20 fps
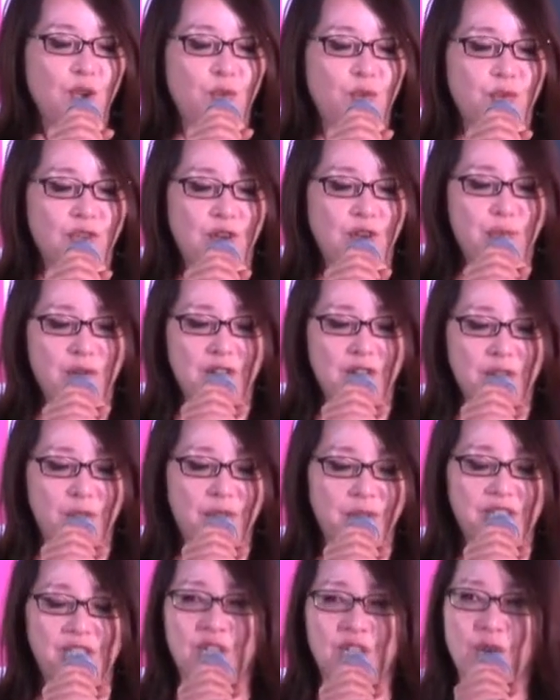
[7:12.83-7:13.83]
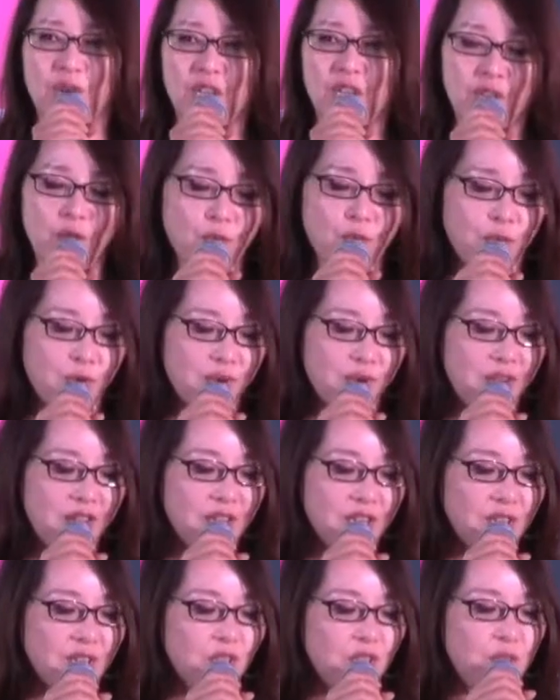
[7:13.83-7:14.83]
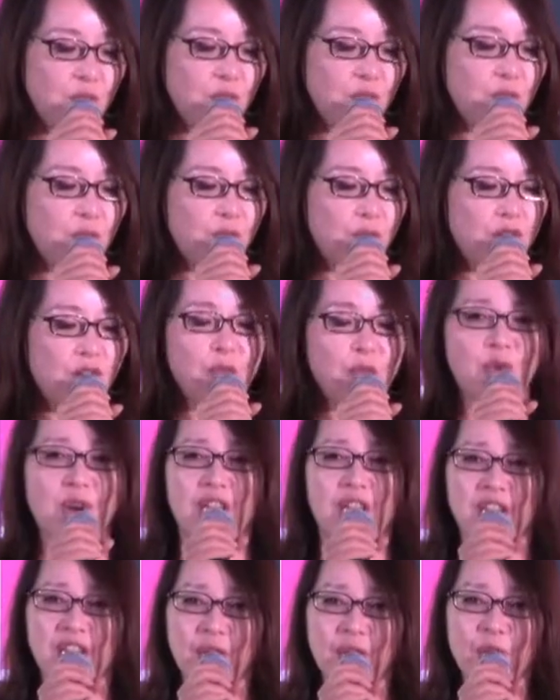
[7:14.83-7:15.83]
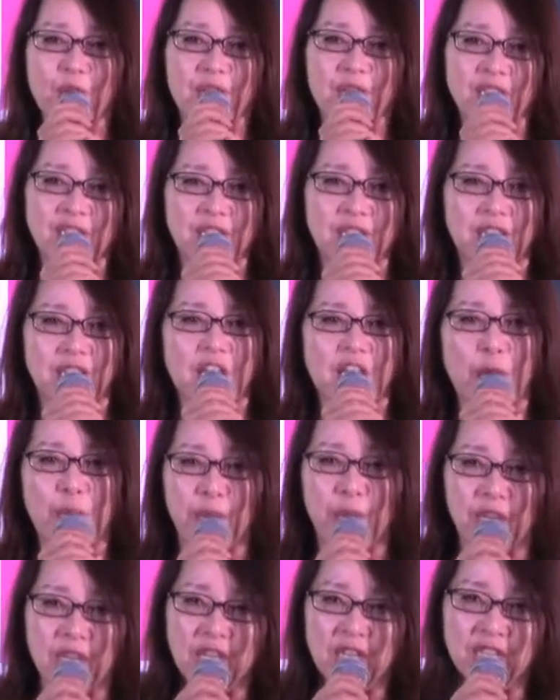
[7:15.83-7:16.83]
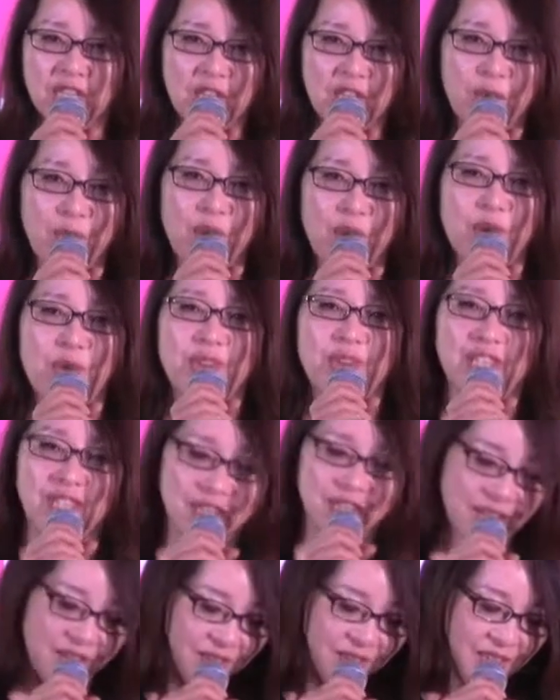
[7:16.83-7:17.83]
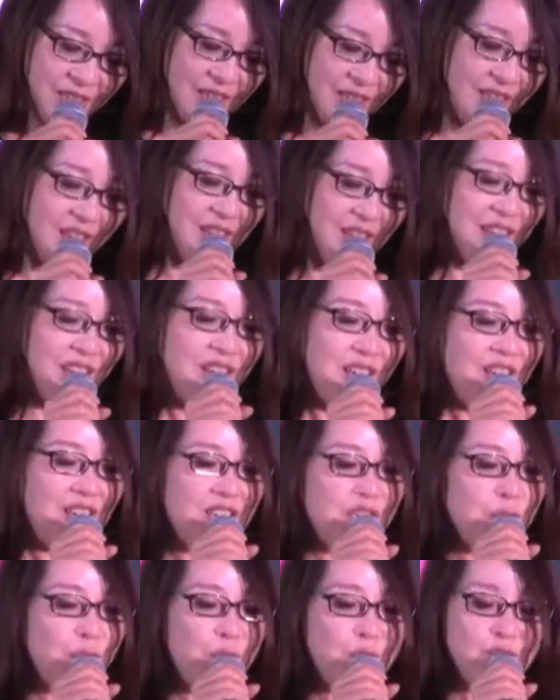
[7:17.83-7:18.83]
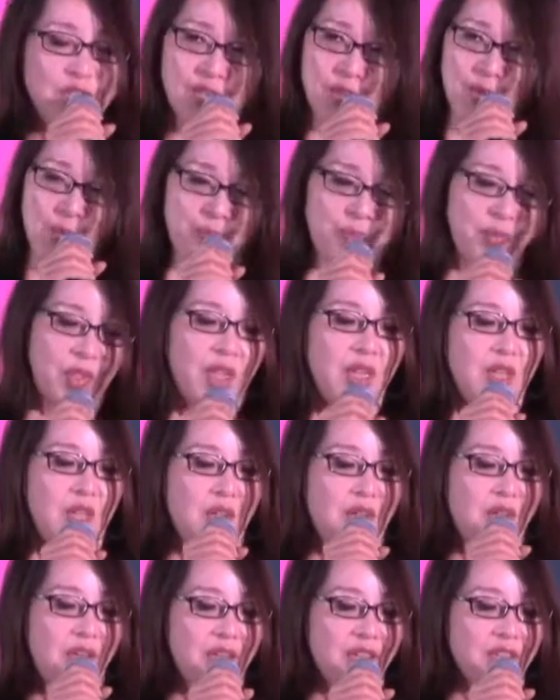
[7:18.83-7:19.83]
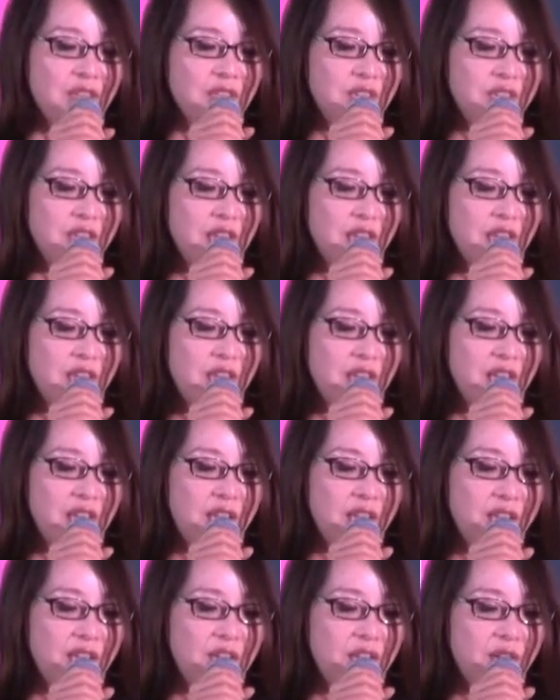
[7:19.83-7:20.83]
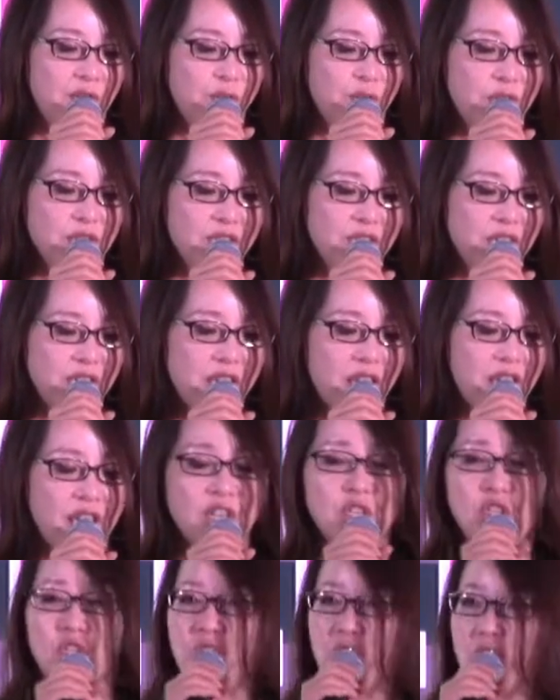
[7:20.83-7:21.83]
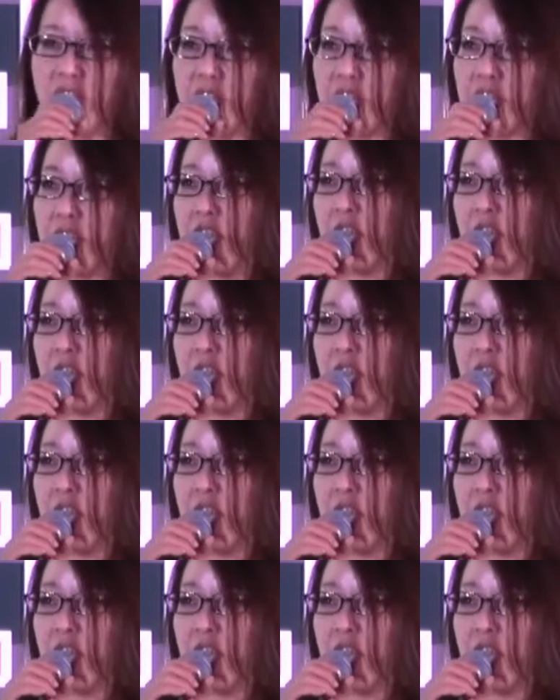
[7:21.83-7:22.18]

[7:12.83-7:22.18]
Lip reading: We are very much looking forward to collaborating with companies in Malaysia in the future and enriching Asian